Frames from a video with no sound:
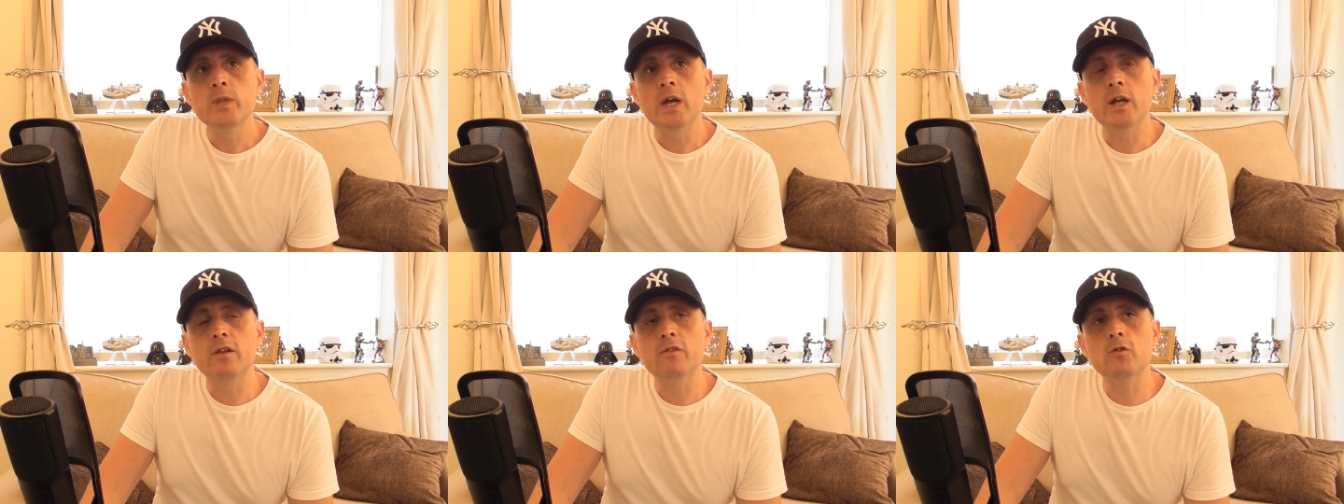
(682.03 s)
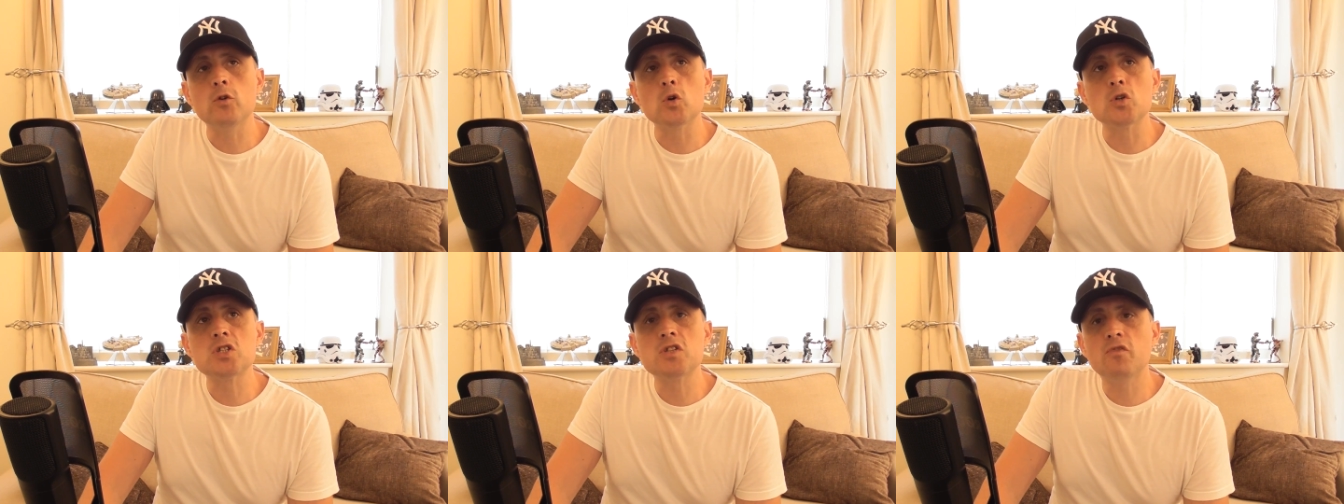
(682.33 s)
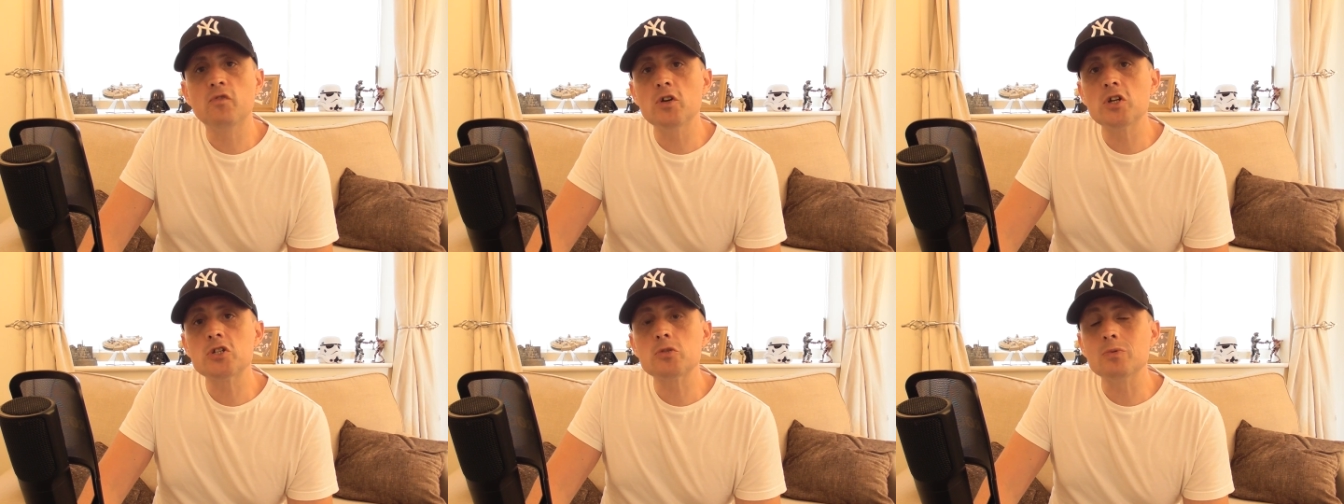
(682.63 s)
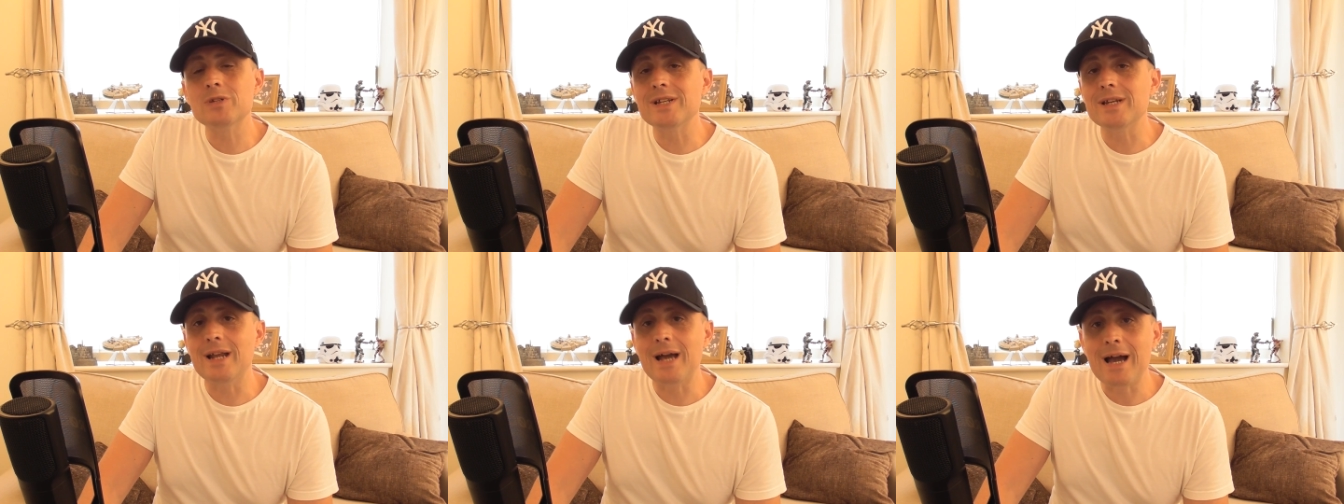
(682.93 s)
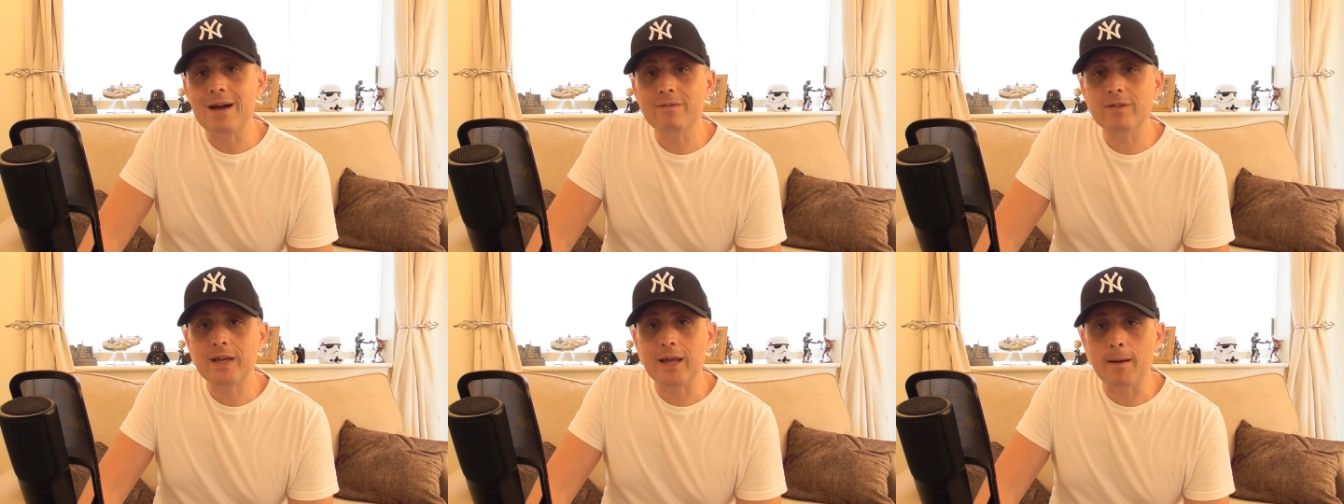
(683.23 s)
And of course, the first one didn't
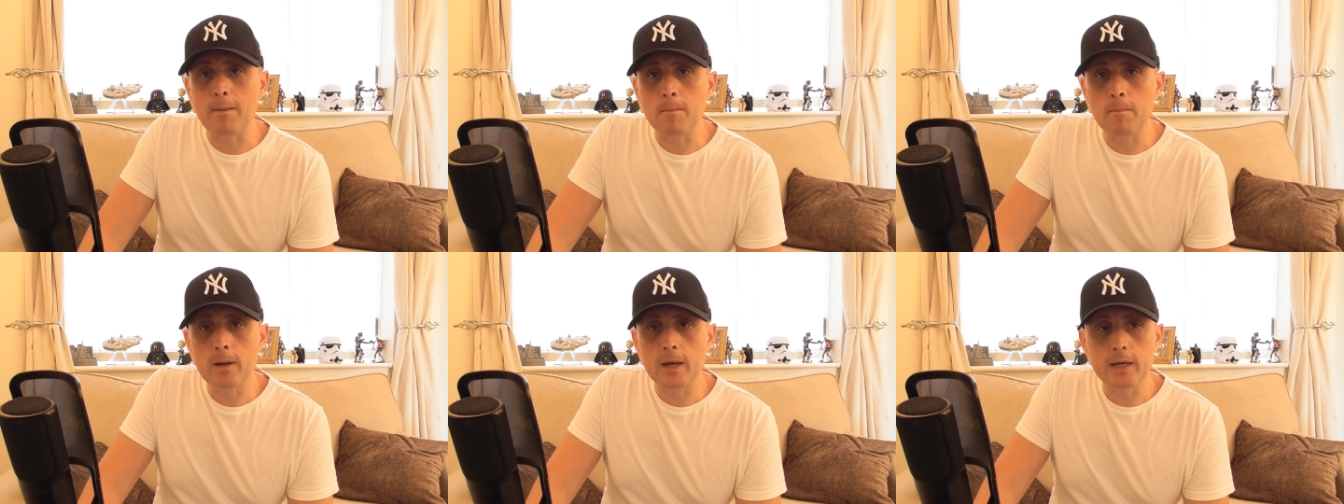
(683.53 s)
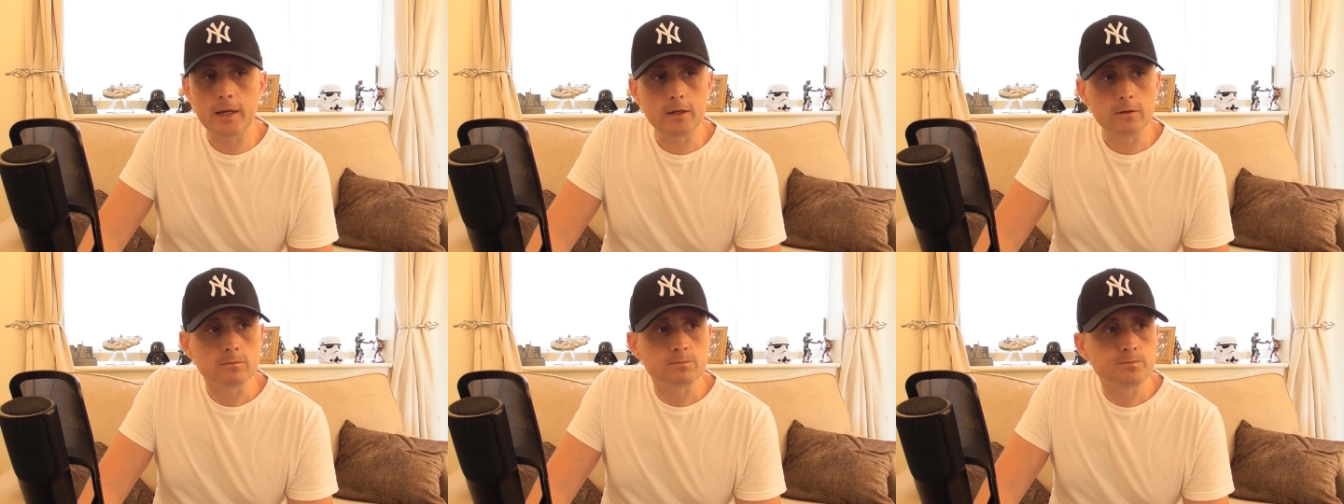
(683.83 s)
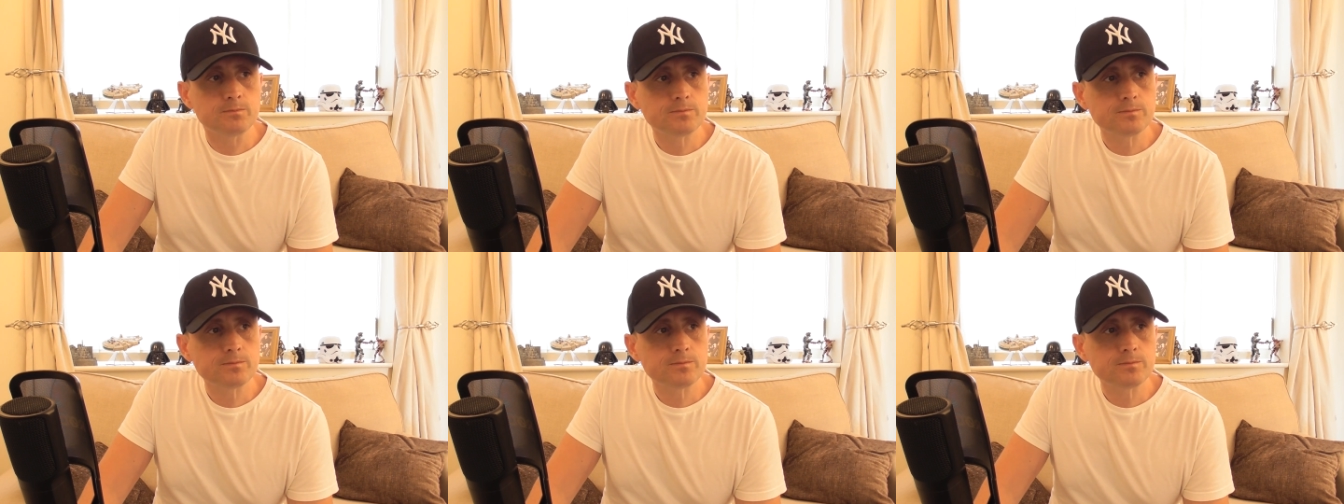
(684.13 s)
have a campaign.